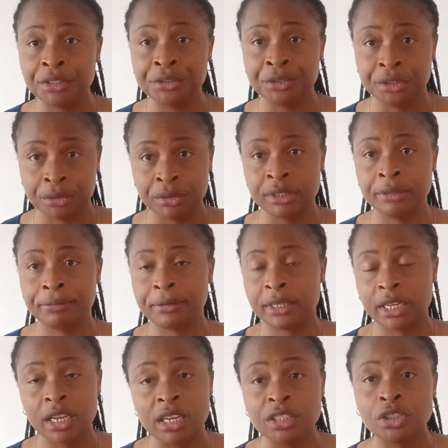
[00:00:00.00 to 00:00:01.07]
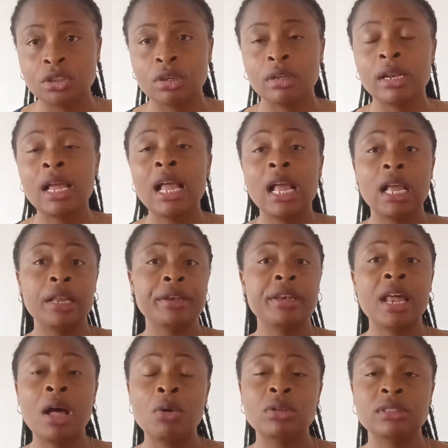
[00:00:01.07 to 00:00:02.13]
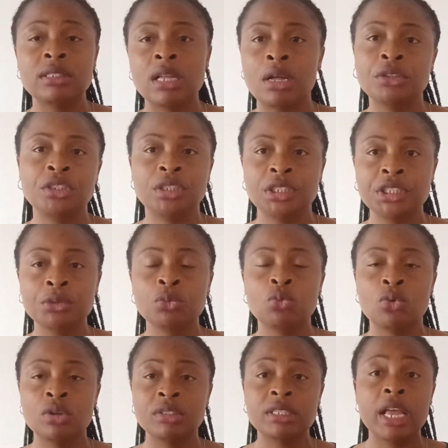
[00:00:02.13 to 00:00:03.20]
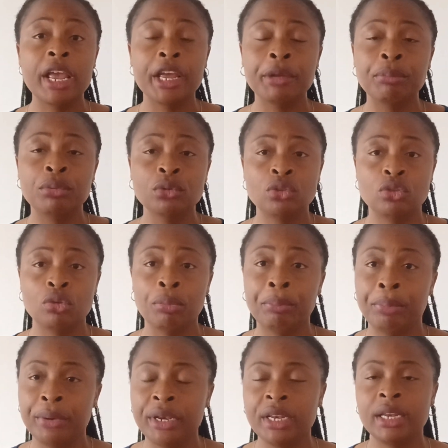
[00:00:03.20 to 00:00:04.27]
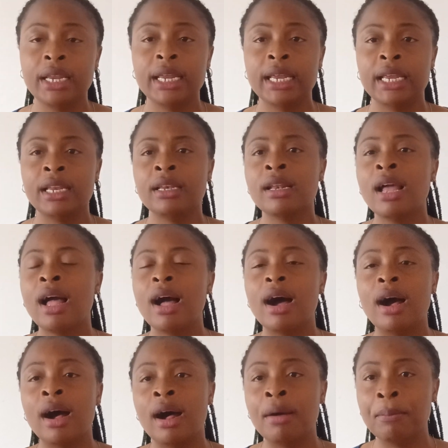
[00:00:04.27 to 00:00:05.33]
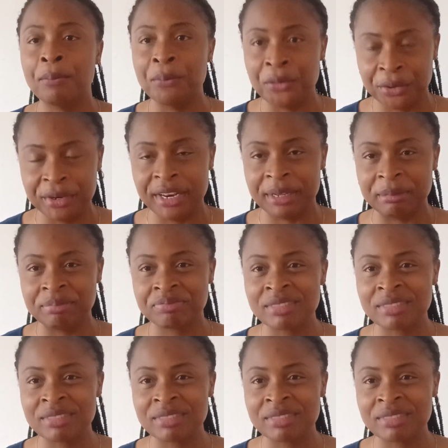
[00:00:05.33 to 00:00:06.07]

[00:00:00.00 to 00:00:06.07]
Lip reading: reunification, and that was how she was able to bring in our mother.